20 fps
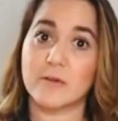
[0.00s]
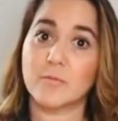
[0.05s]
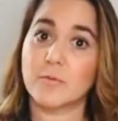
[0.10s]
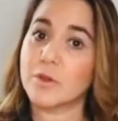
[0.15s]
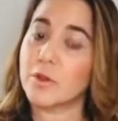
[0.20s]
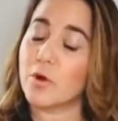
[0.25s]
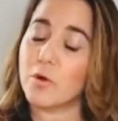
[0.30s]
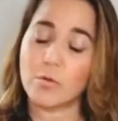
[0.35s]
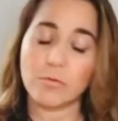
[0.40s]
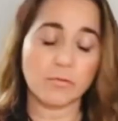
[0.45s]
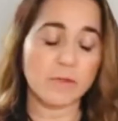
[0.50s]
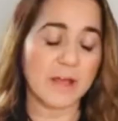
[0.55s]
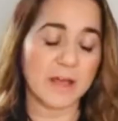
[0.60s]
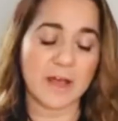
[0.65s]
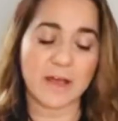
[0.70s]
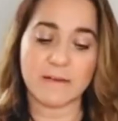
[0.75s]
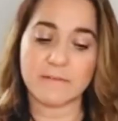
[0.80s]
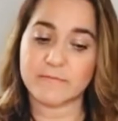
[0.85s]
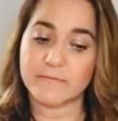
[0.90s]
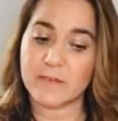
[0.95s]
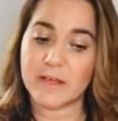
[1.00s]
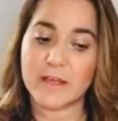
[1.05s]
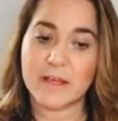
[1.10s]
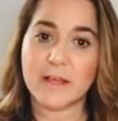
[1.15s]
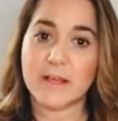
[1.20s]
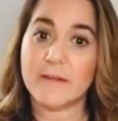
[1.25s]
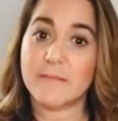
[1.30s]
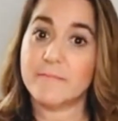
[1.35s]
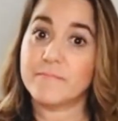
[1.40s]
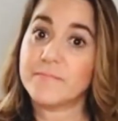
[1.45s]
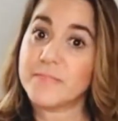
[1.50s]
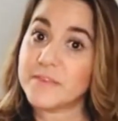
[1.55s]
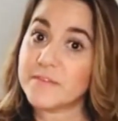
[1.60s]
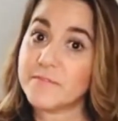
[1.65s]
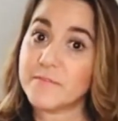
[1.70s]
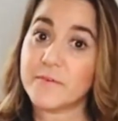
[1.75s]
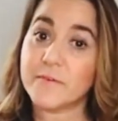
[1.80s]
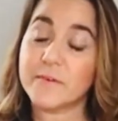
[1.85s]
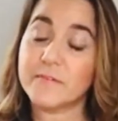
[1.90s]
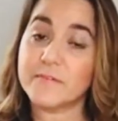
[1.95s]
We all have
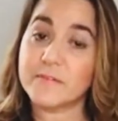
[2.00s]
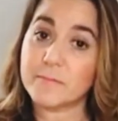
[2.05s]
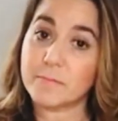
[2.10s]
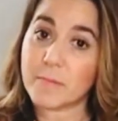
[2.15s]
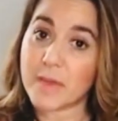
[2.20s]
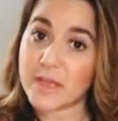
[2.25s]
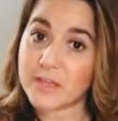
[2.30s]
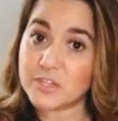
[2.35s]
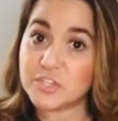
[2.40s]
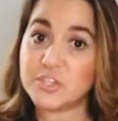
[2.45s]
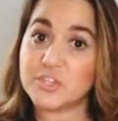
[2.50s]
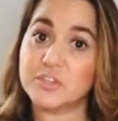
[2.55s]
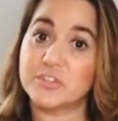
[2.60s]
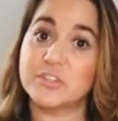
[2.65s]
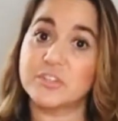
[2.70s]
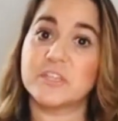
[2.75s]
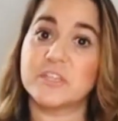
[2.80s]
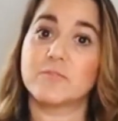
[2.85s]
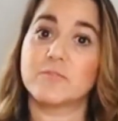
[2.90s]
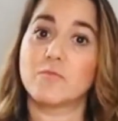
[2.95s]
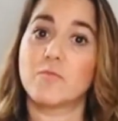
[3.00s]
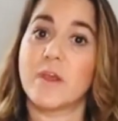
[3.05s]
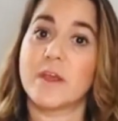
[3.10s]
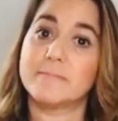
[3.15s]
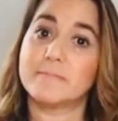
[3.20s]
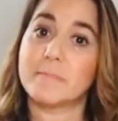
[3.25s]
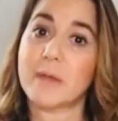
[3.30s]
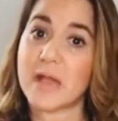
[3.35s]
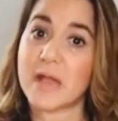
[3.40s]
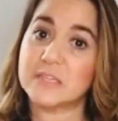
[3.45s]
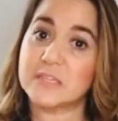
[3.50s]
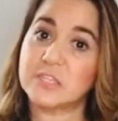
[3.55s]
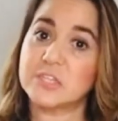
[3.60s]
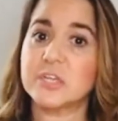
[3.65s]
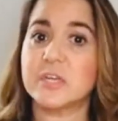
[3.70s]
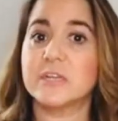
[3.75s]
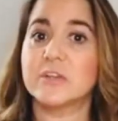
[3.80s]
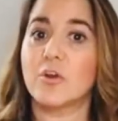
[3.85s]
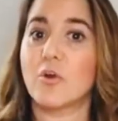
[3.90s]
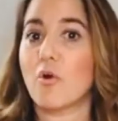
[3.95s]
different dimensions that we're
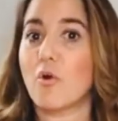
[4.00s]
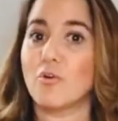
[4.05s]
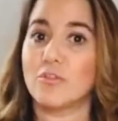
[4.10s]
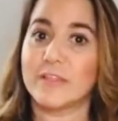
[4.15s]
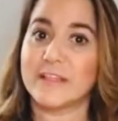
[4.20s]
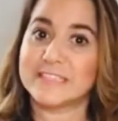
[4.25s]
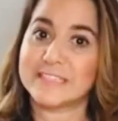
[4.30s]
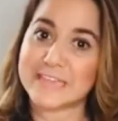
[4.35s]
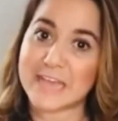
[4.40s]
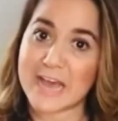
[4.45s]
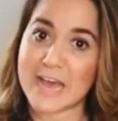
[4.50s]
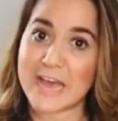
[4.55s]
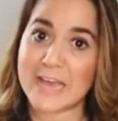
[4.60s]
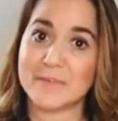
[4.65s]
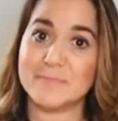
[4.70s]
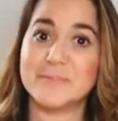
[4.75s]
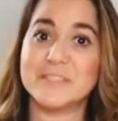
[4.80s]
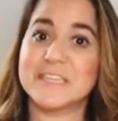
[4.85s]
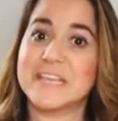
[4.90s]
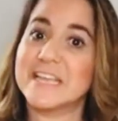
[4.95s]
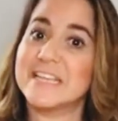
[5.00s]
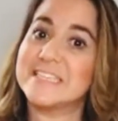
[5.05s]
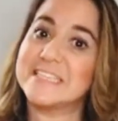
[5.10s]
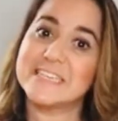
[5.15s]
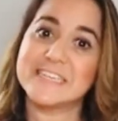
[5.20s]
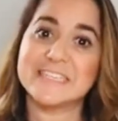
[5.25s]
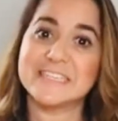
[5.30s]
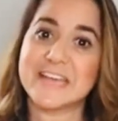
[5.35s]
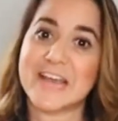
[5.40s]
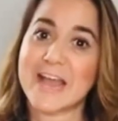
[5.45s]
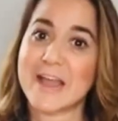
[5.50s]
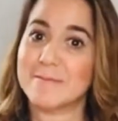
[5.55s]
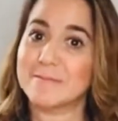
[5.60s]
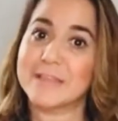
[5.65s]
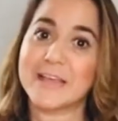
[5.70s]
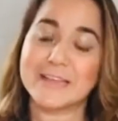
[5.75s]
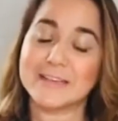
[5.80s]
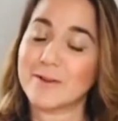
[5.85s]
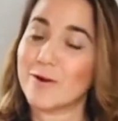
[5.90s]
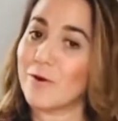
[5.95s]
matching all the time, changing
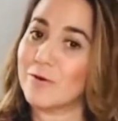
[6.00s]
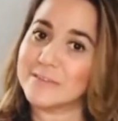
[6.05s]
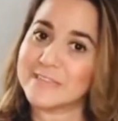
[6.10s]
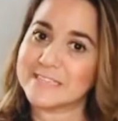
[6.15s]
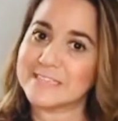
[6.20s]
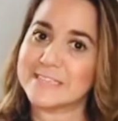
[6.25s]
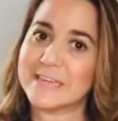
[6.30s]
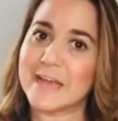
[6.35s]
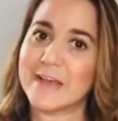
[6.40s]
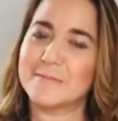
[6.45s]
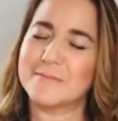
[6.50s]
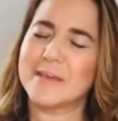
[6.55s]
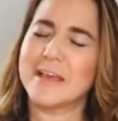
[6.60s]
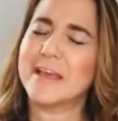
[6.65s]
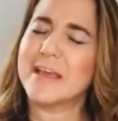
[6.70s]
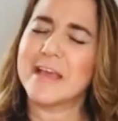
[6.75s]
timeline all the time.